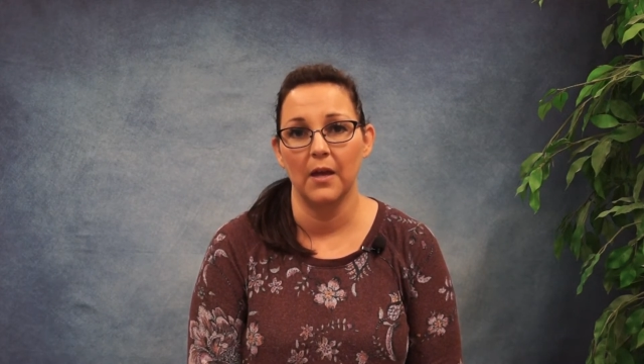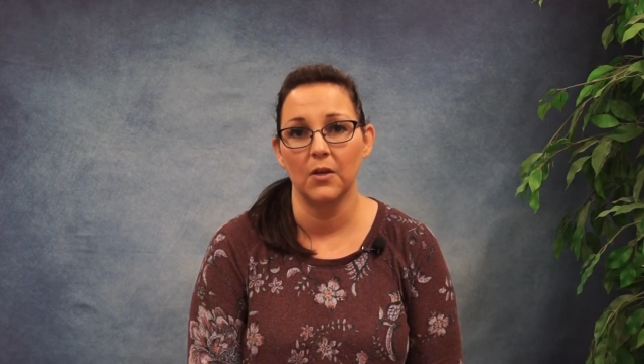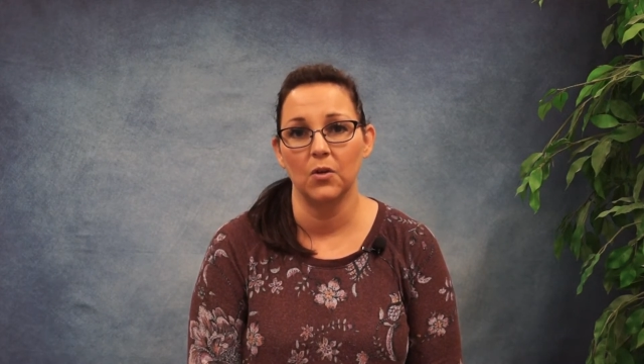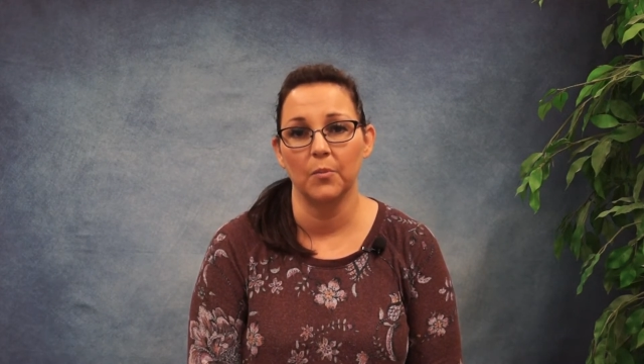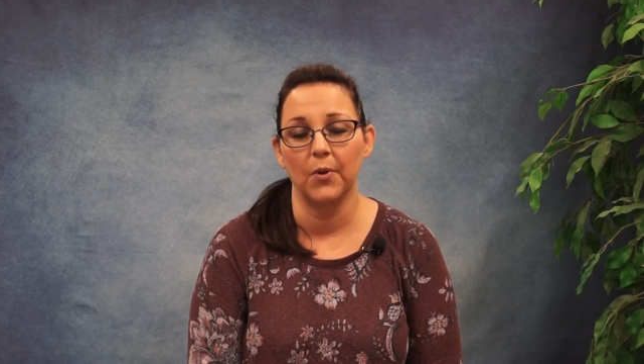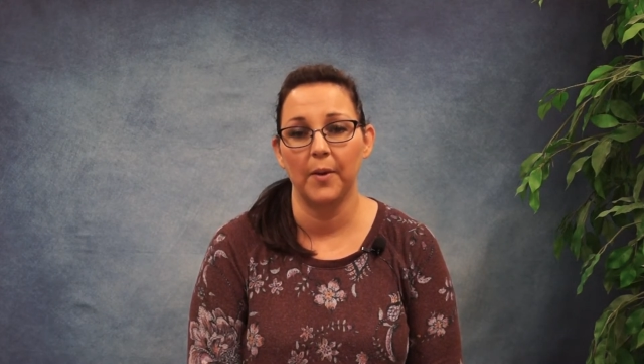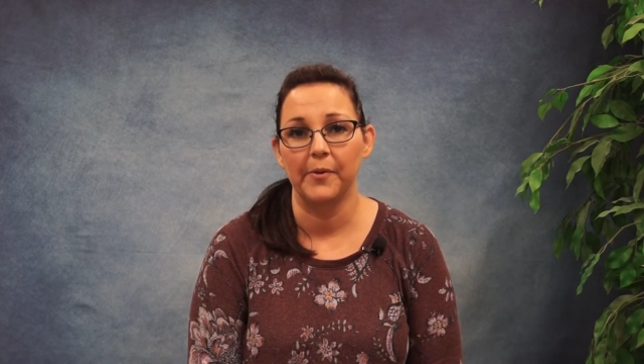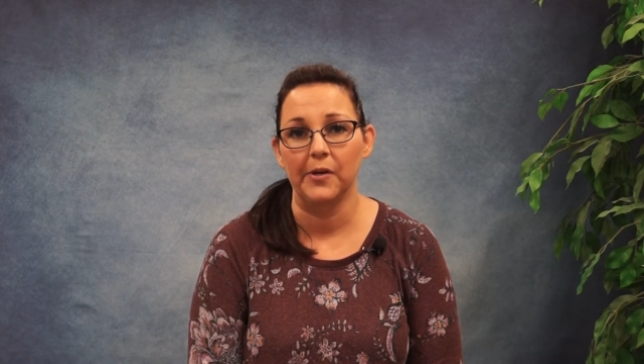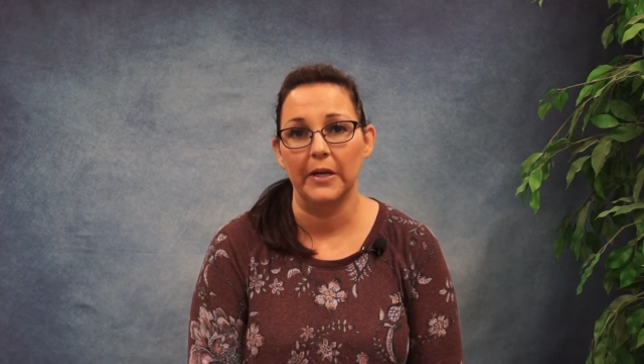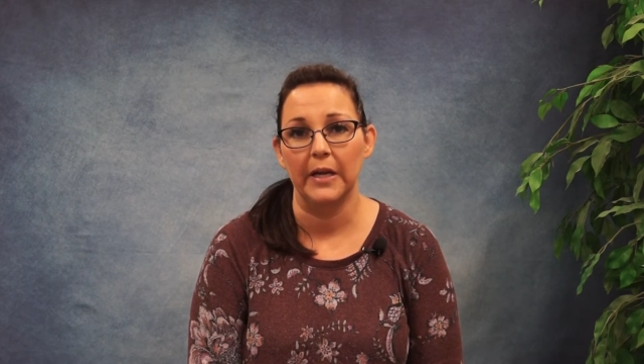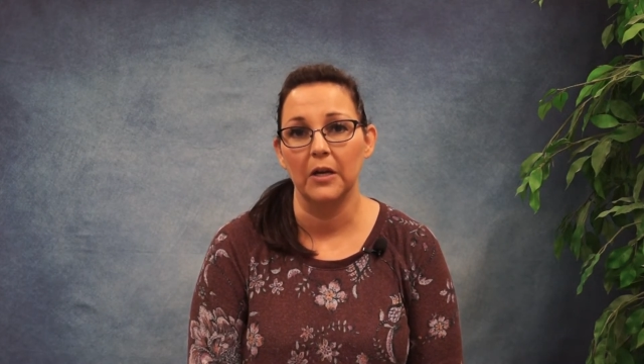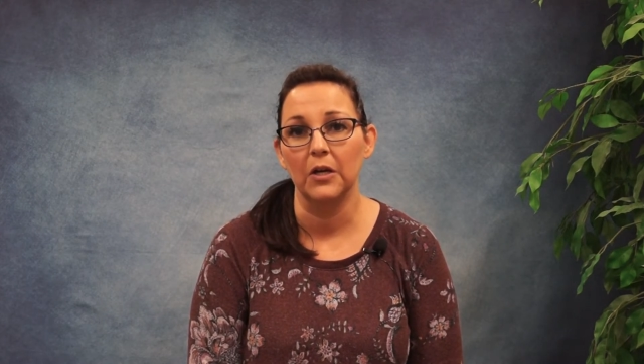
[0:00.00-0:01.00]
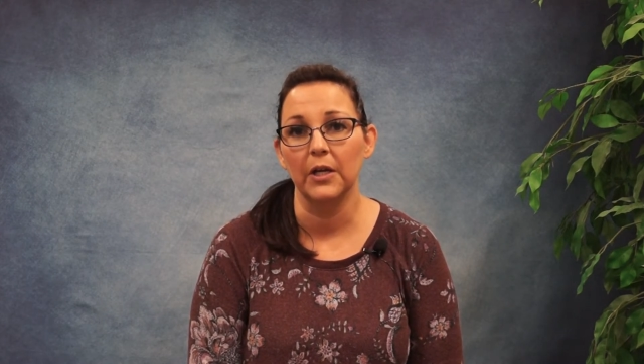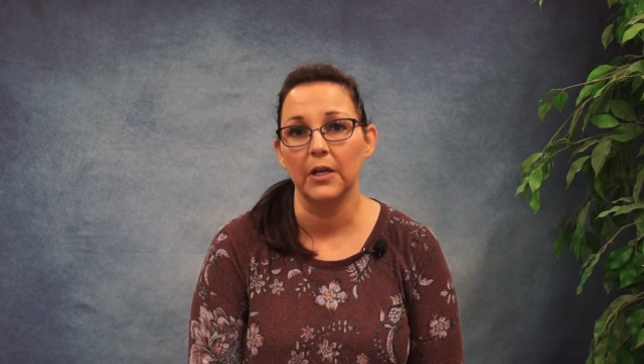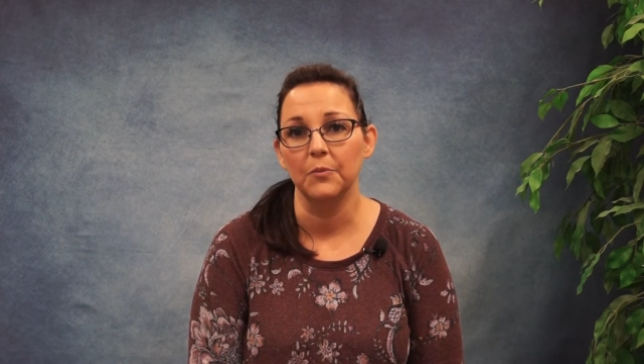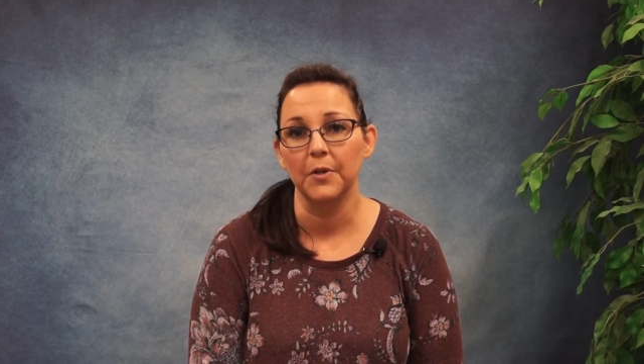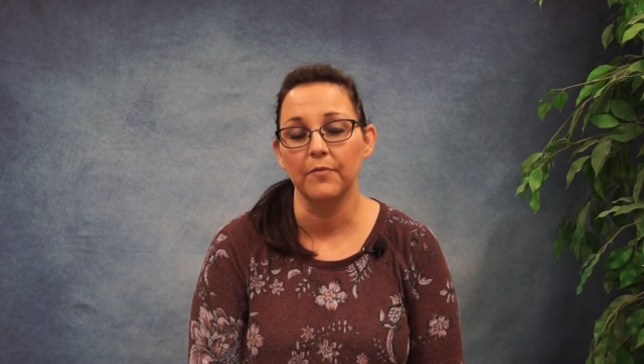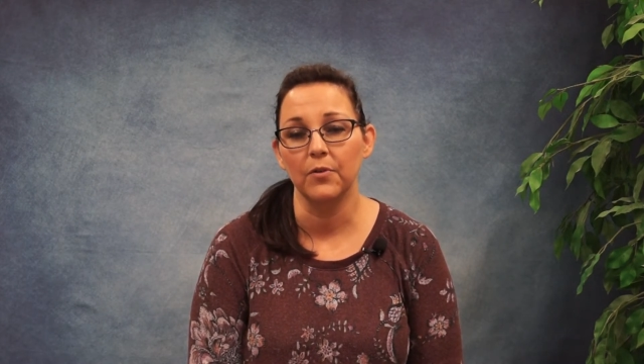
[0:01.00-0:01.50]
your primary care
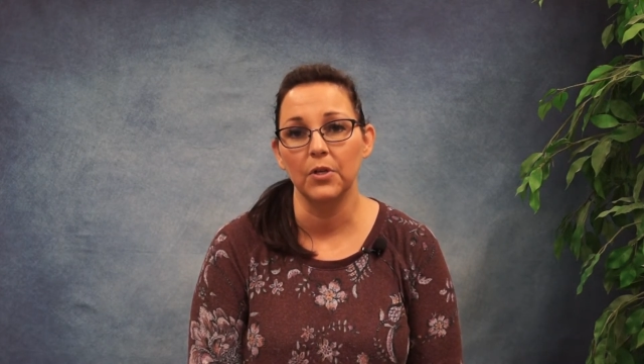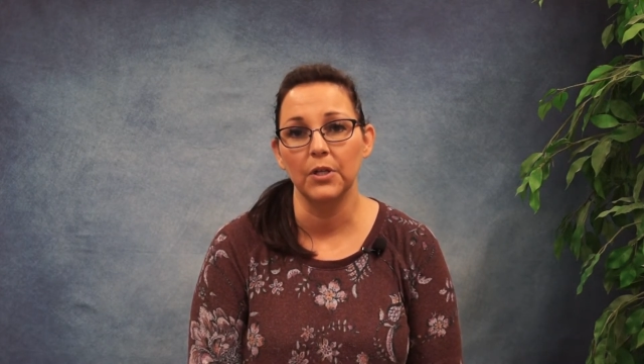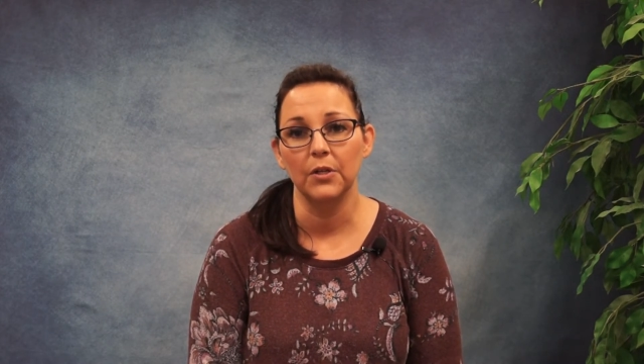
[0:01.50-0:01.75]
can refer